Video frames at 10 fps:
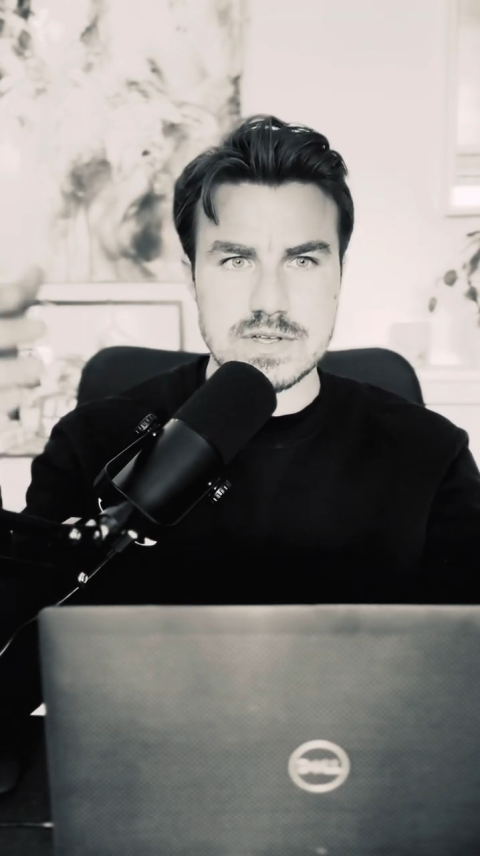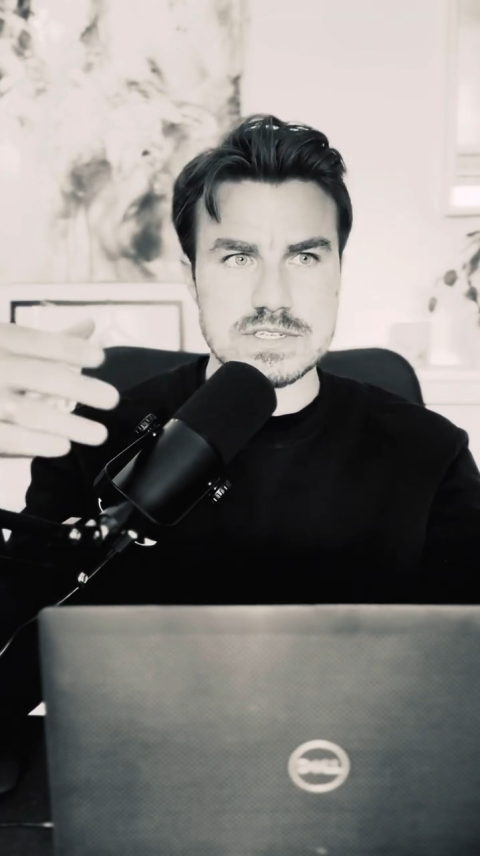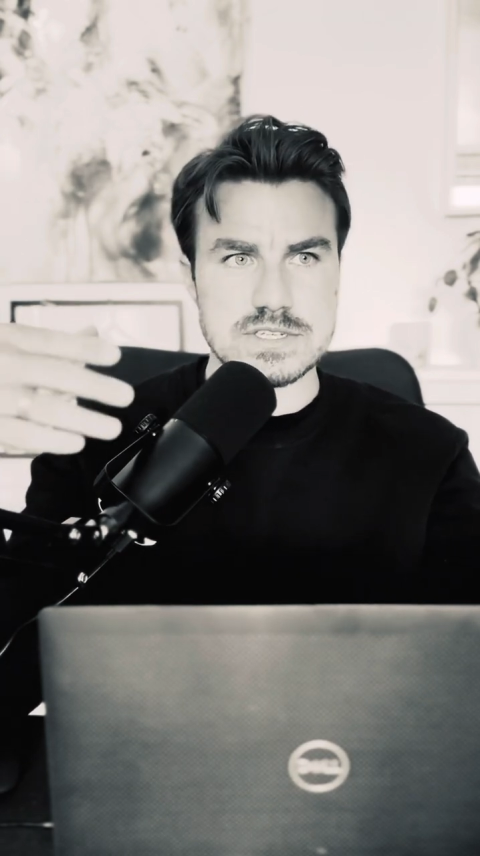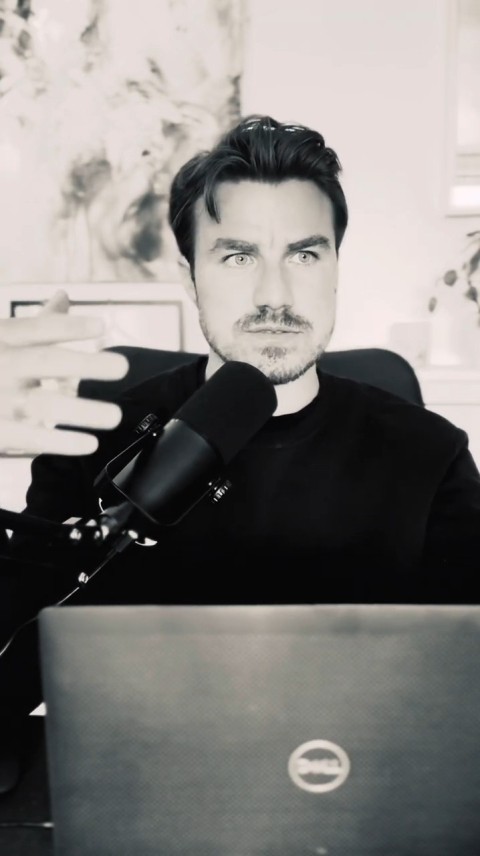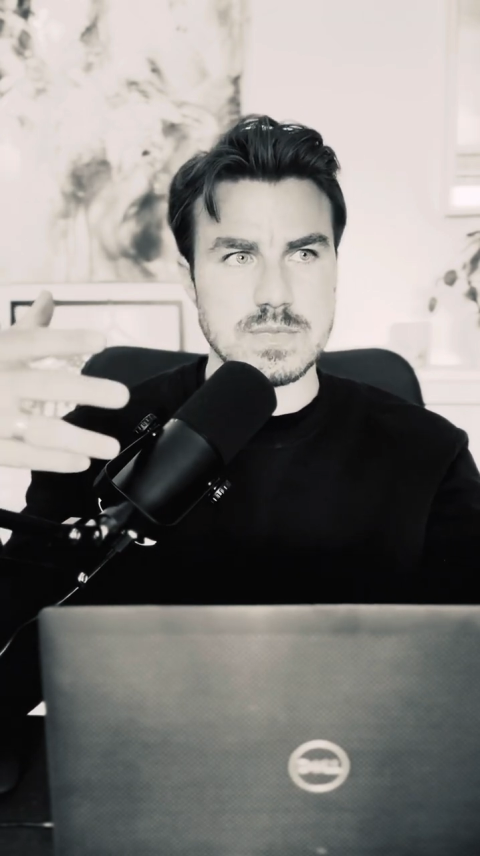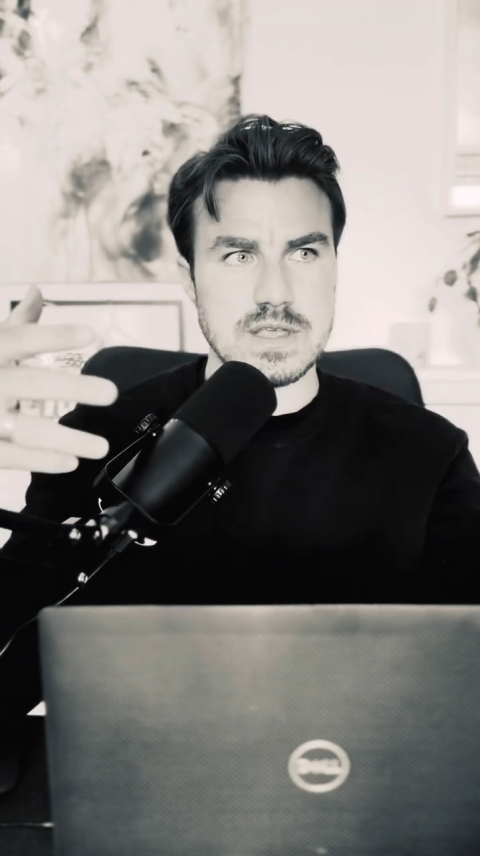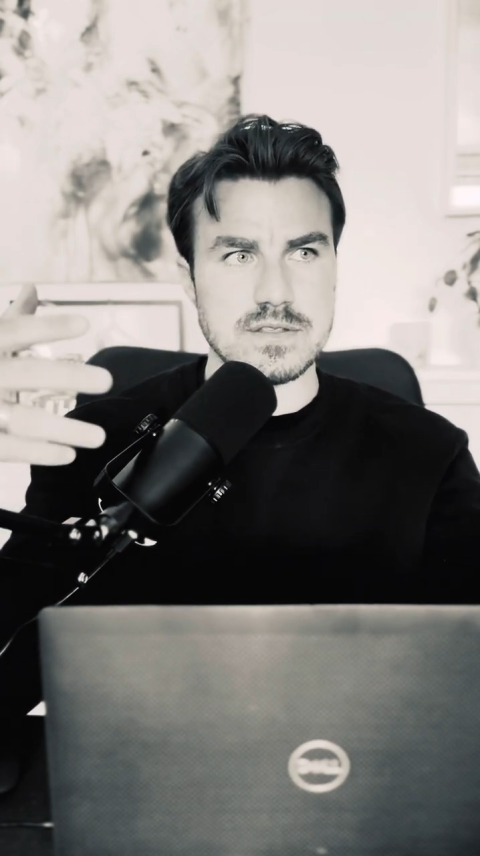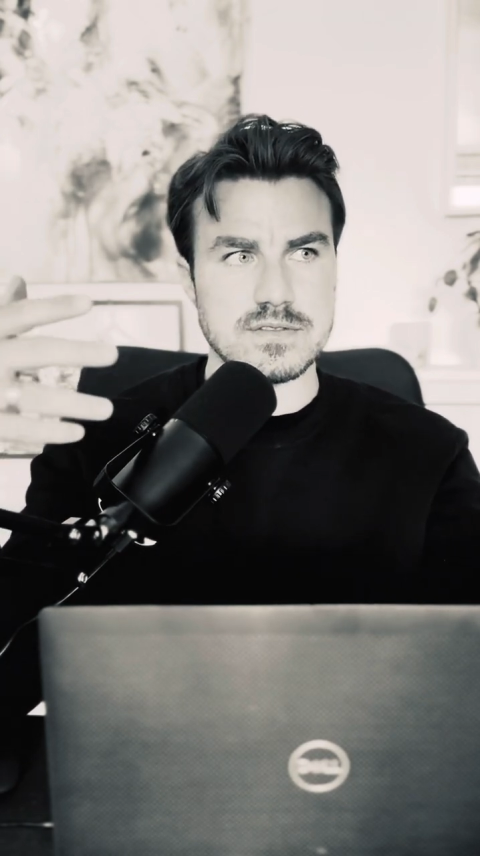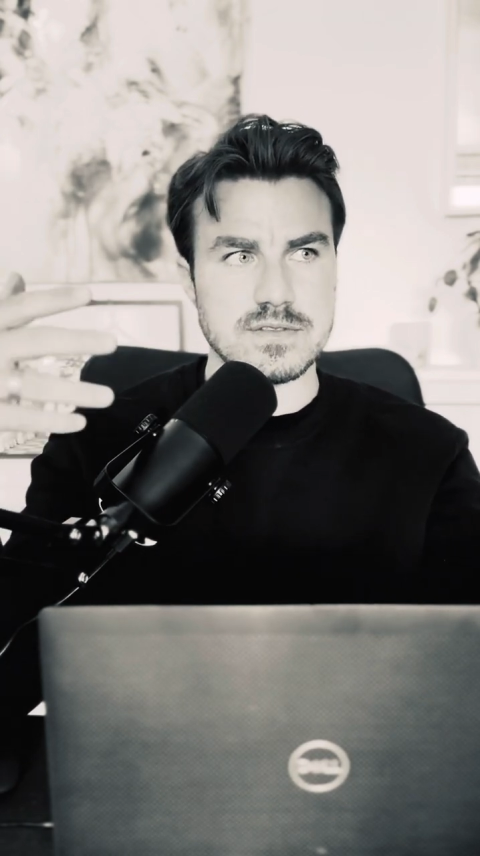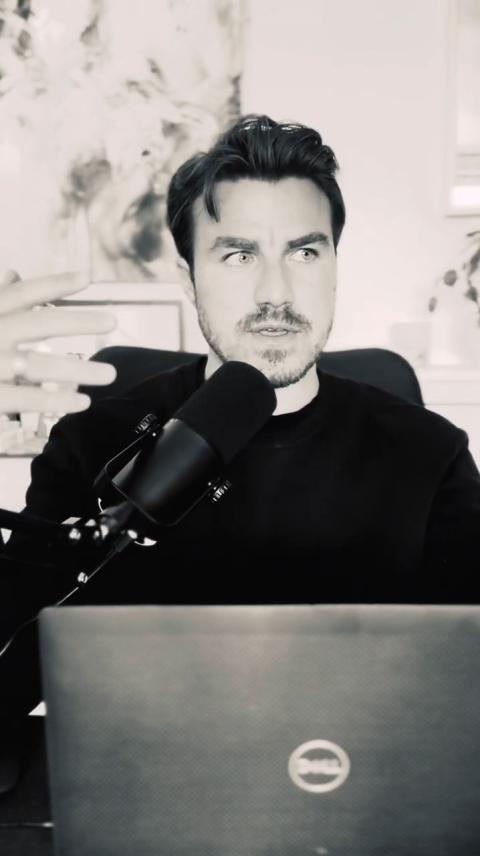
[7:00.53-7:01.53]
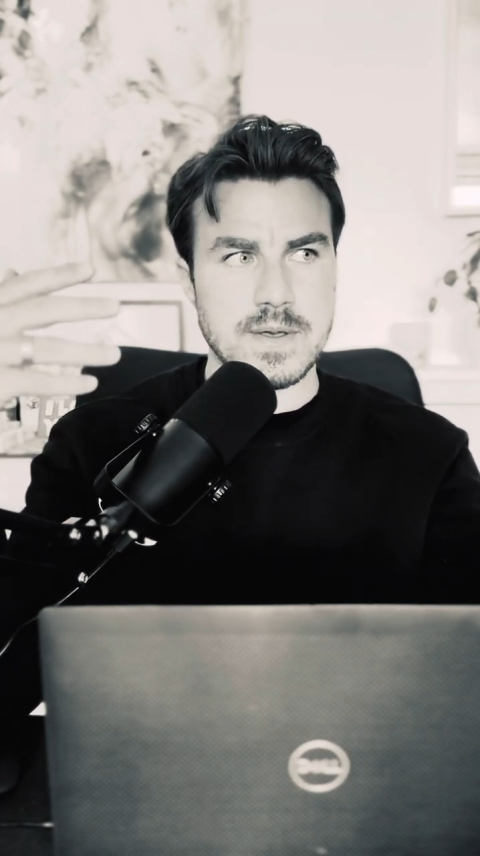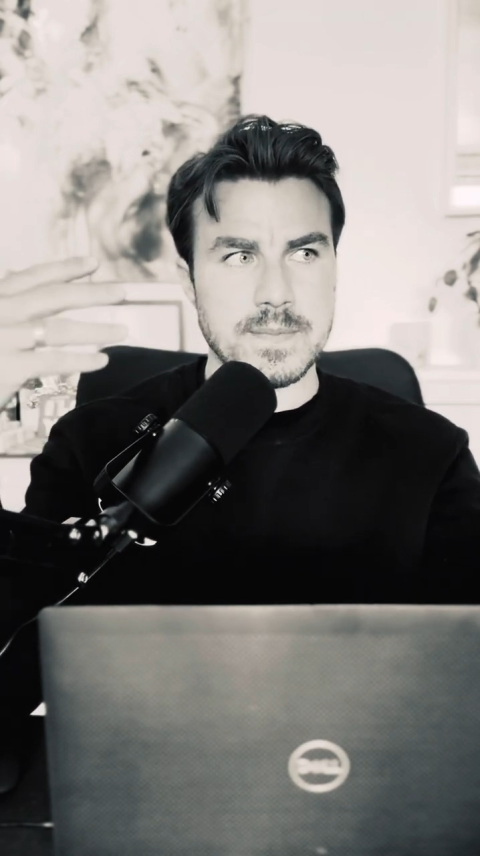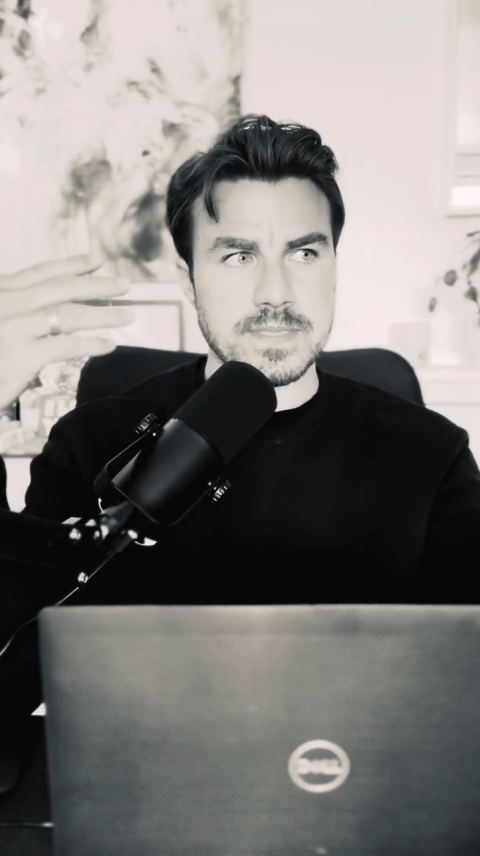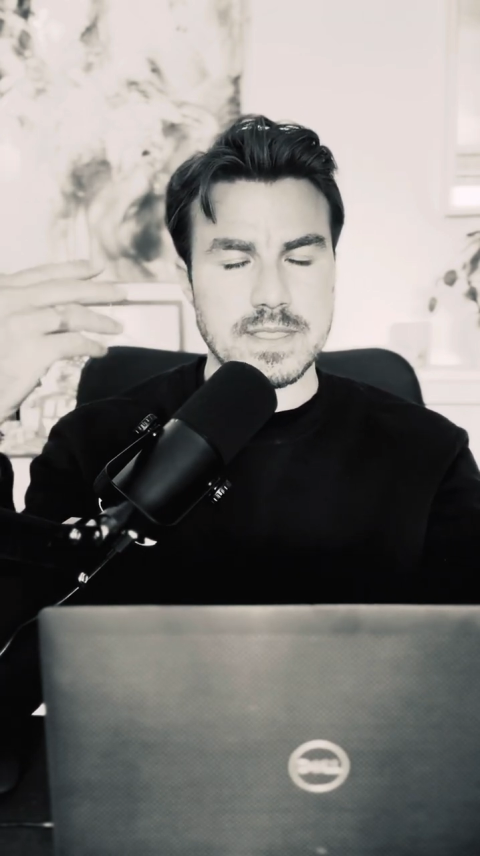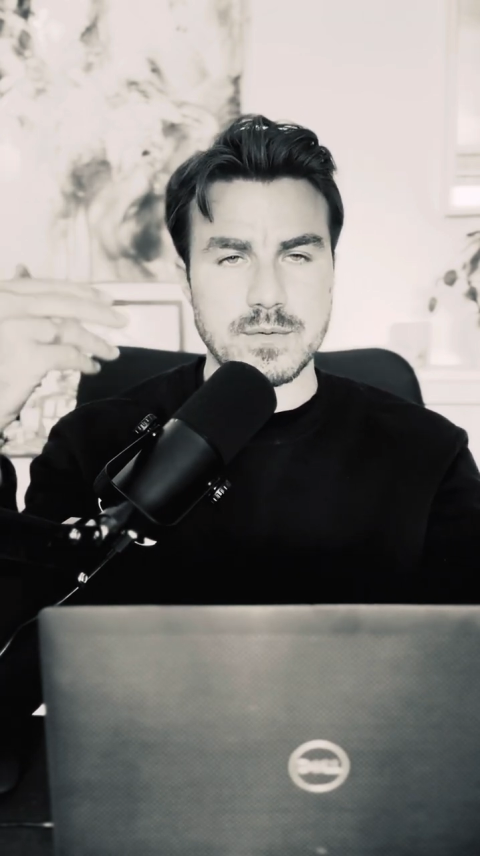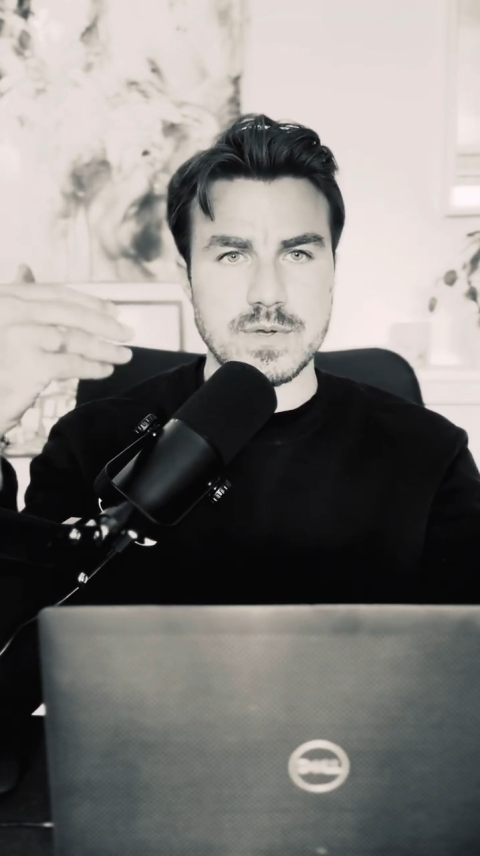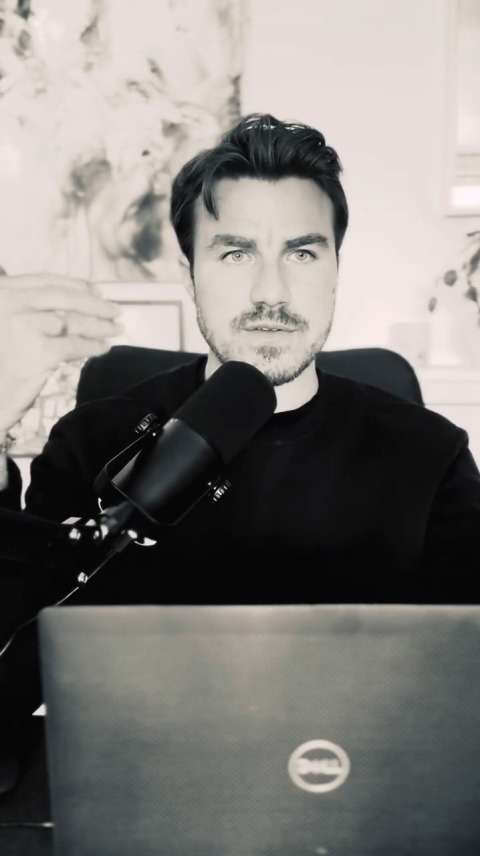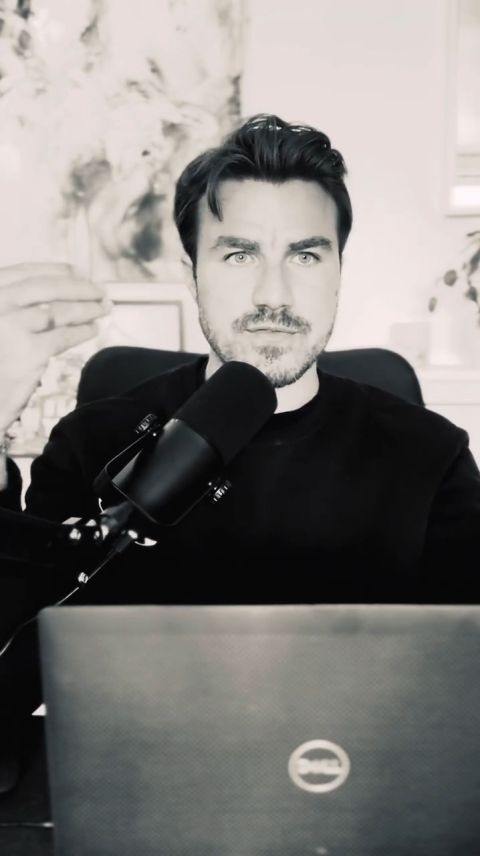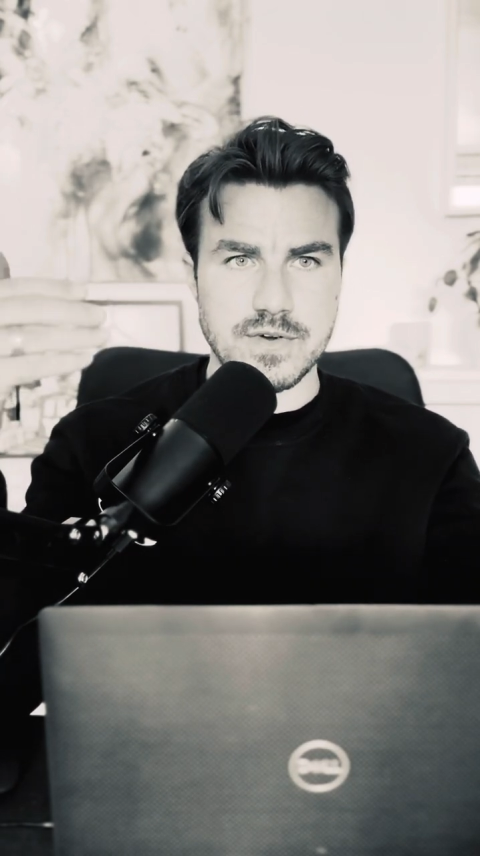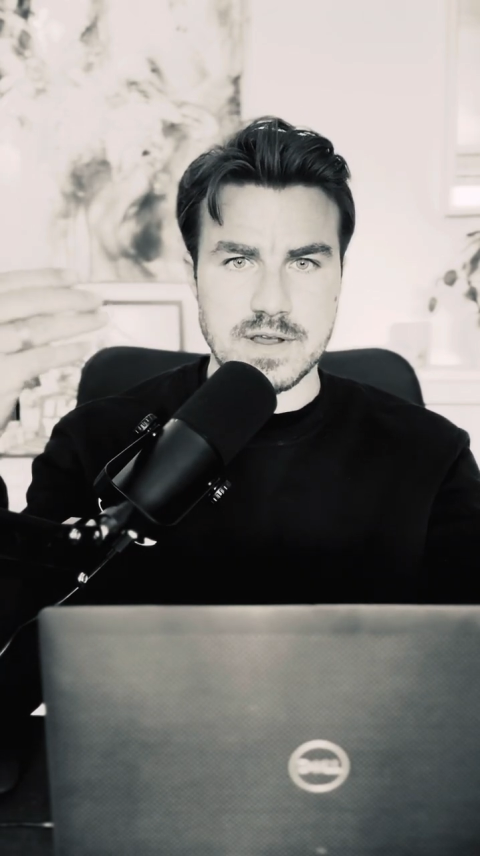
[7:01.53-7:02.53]
It just means that we
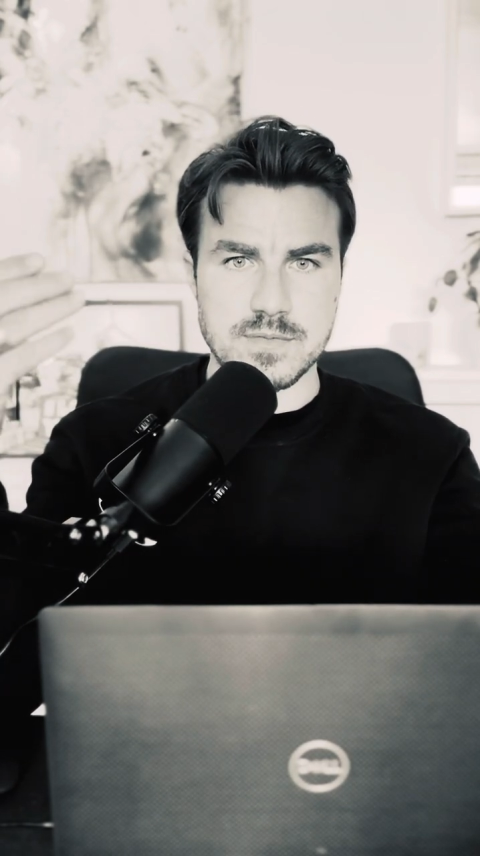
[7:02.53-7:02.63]
frame